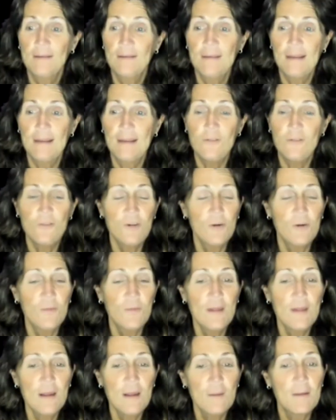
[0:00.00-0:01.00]
Things you
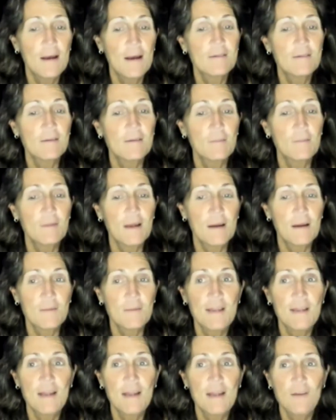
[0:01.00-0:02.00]
don't think about
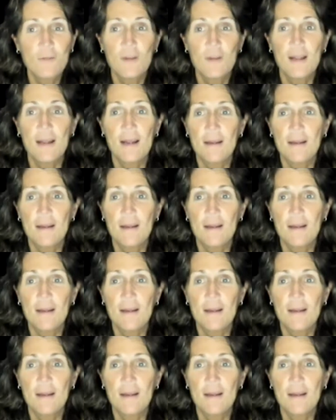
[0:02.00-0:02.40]
sometimes. Thanks for that.